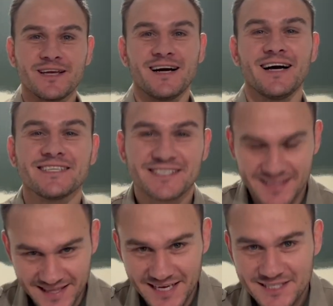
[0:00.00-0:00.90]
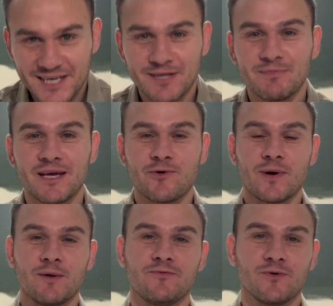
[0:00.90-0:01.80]
guys, that's gonna be a
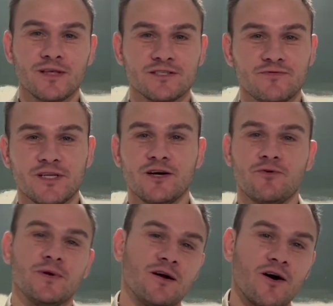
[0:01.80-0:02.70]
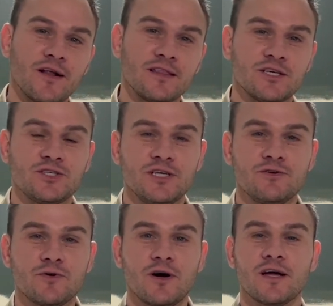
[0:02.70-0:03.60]
wrap for this video regarding the
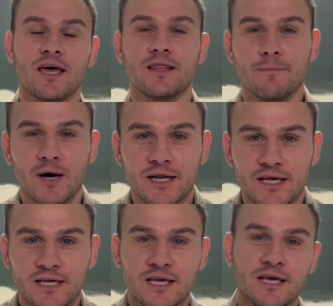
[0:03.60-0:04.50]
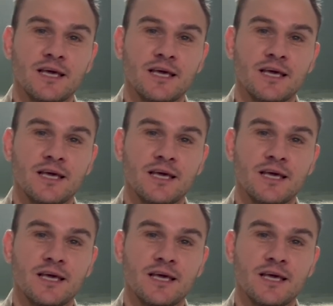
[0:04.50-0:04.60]
sheetrock and the mudding.